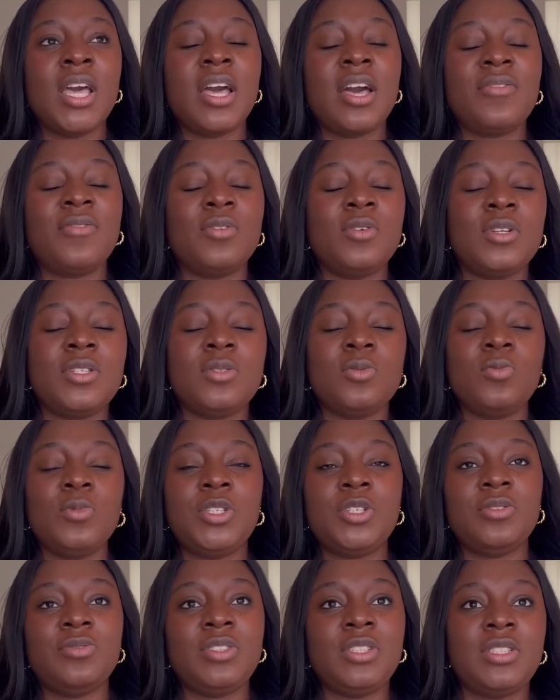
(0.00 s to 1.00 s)
I've forgotten
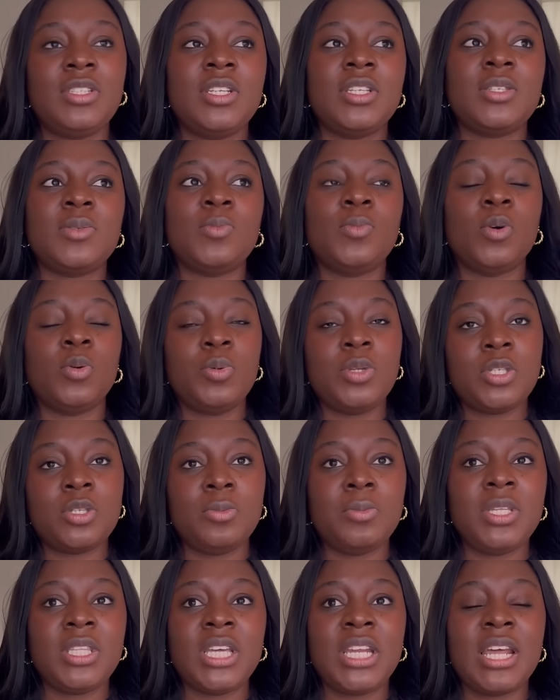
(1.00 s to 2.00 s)
which of the dates, but we
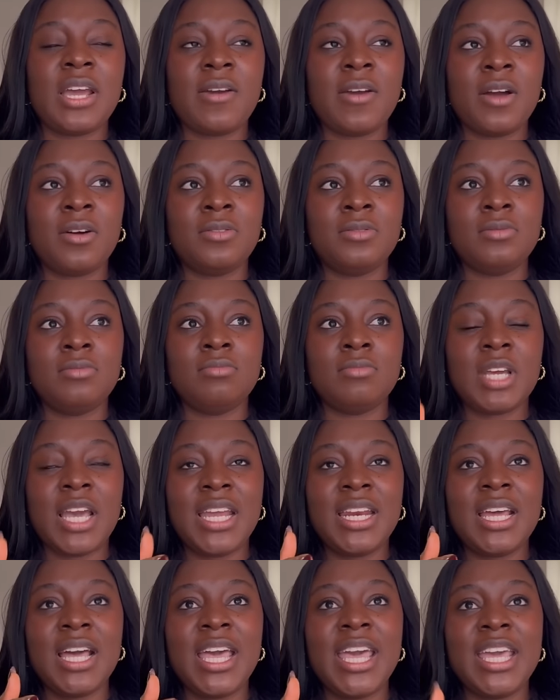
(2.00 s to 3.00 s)
submitted around
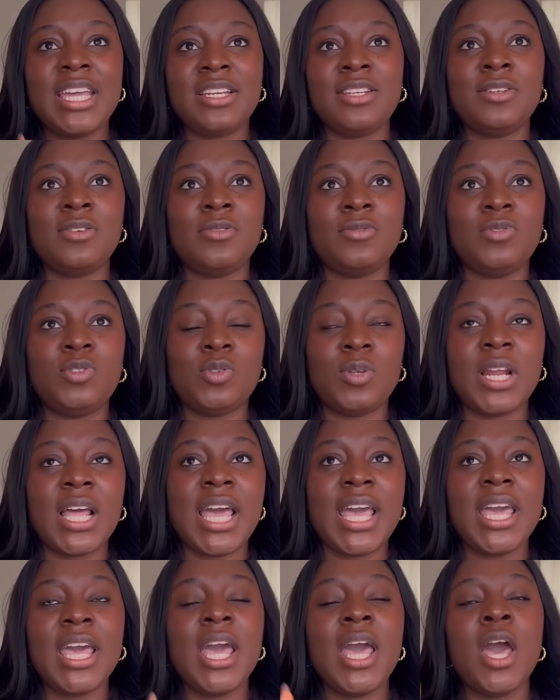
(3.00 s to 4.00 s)
either ending of
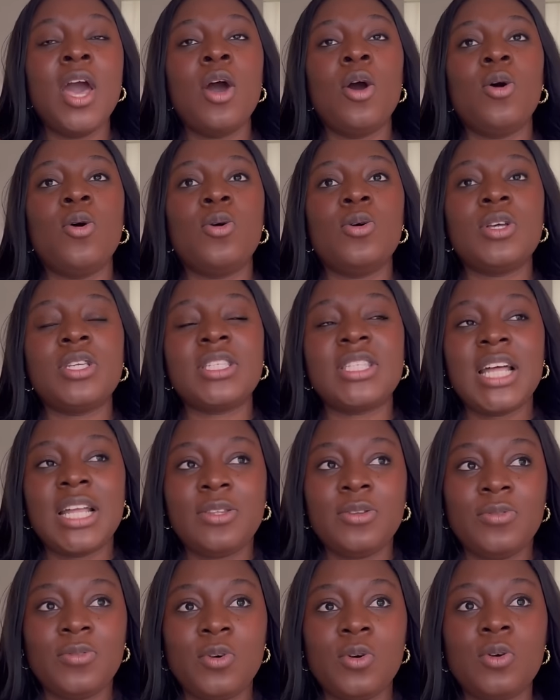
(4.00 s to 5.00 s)
July or start
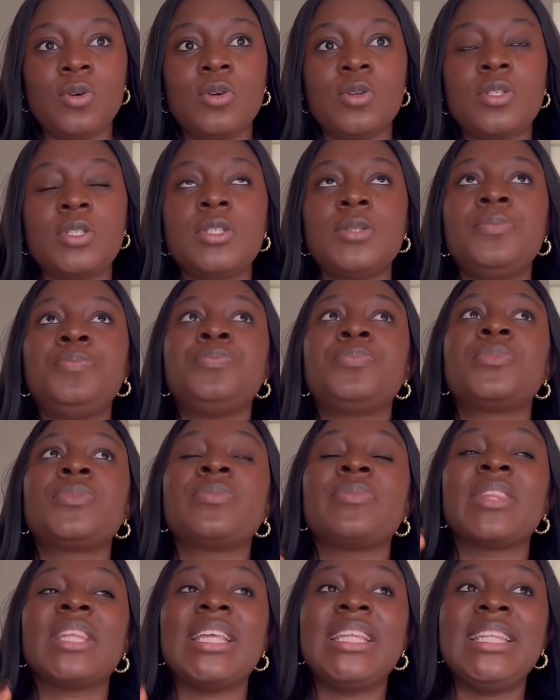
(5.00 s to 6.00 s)
of August.
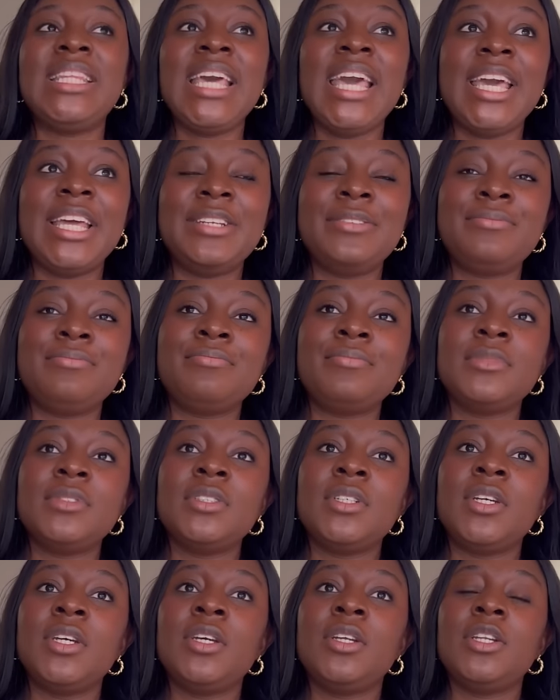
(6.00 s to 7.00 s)
Then
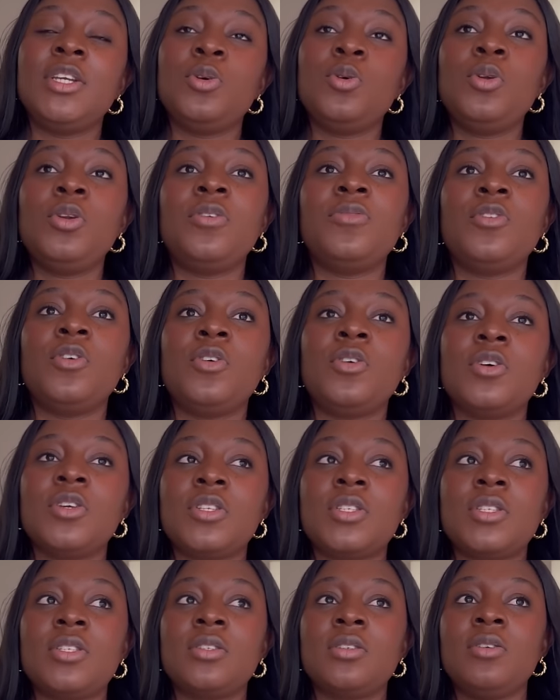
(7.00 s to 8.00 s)
the whole of
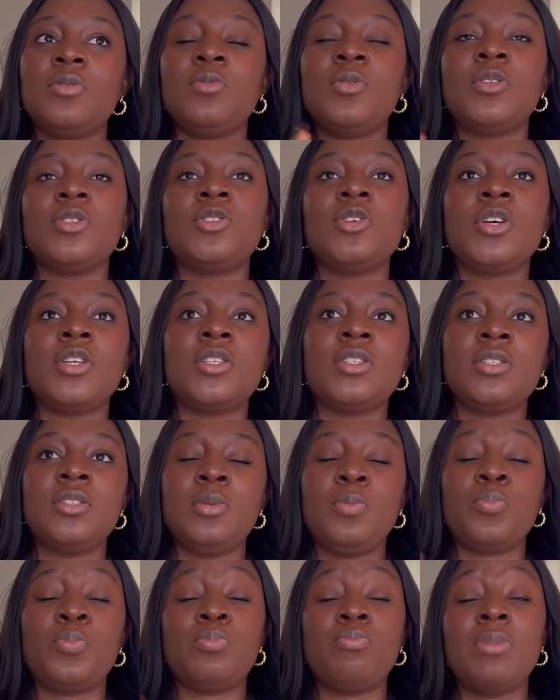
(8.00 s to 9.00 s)
August, it was just
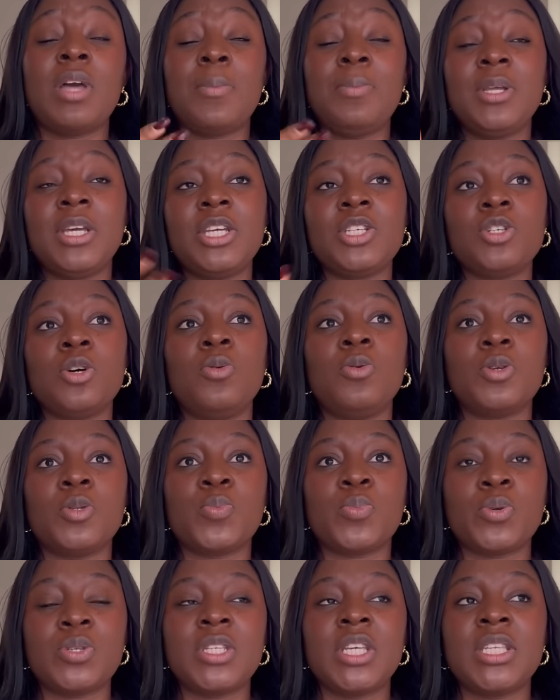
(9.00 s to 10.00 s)
the application was
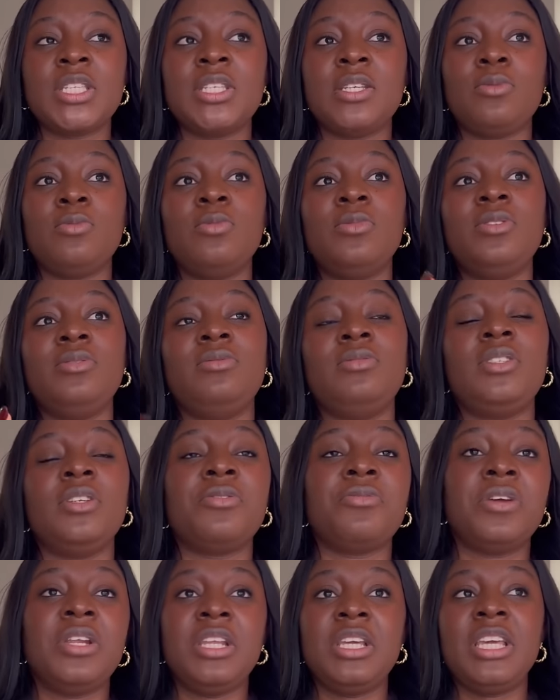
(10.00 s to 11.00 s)
processing. We
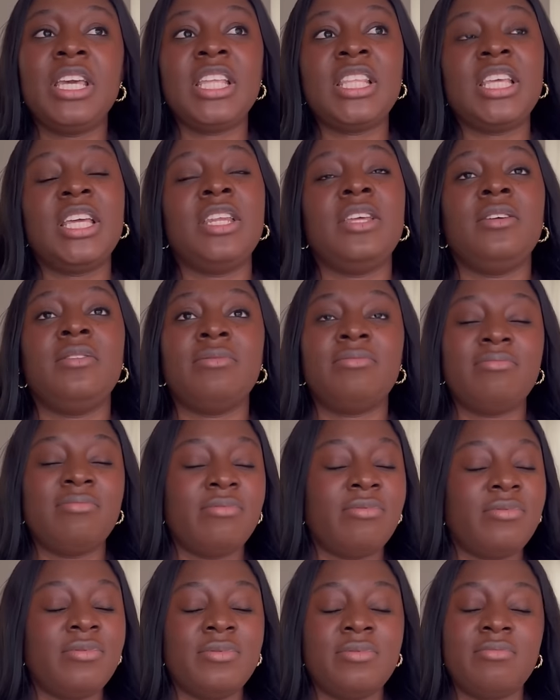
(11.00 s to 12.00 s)
didn't really get any
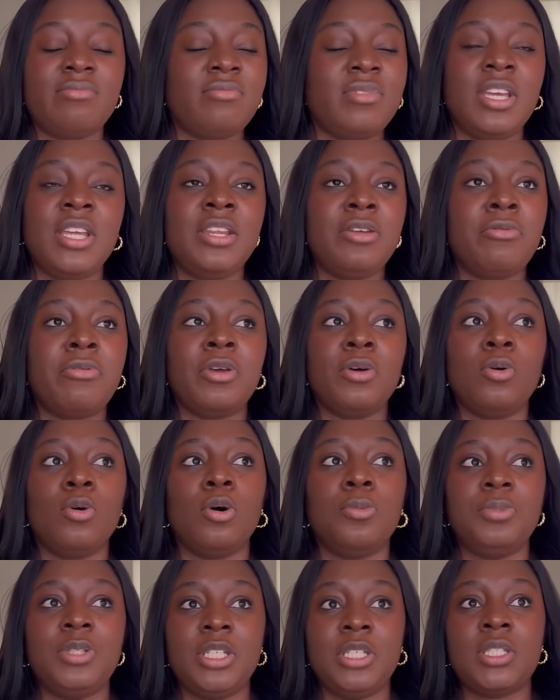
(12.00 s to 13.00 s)
any real
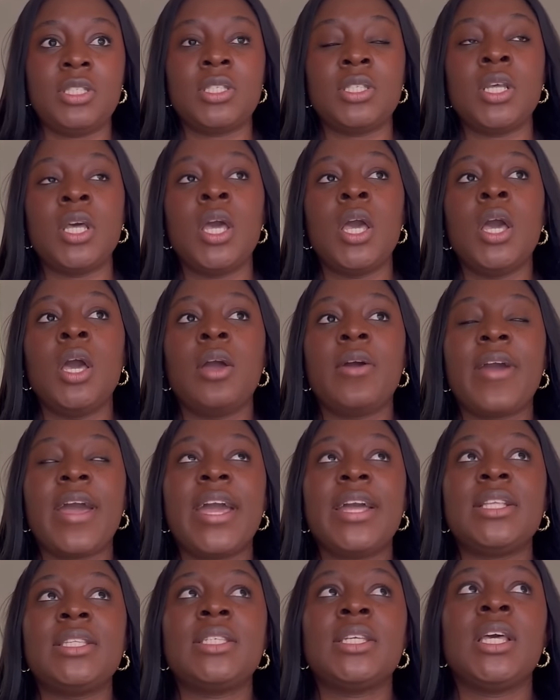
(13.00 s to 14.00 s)
updates,
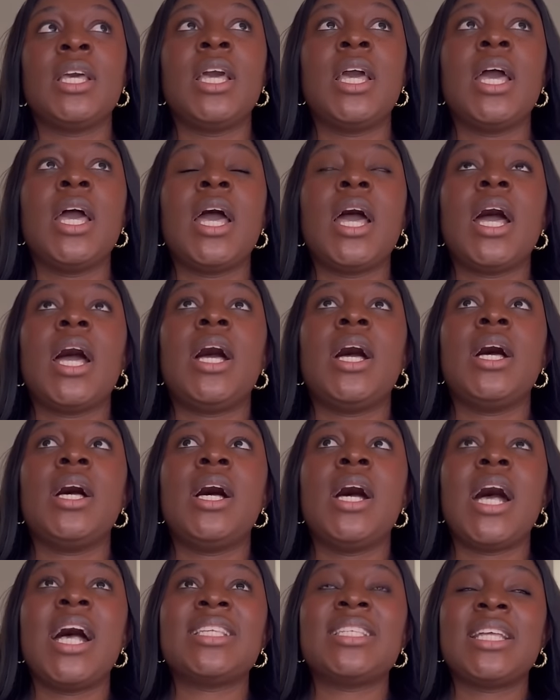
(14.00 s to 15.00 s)
right?
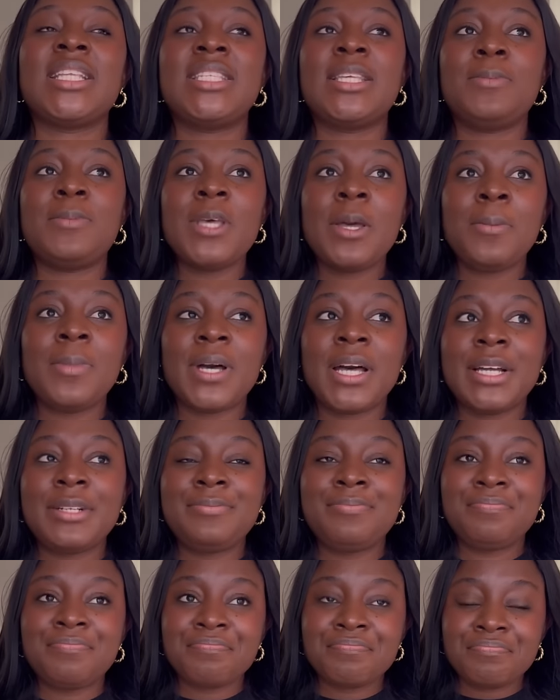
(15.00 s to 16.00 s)
Uh, as at September,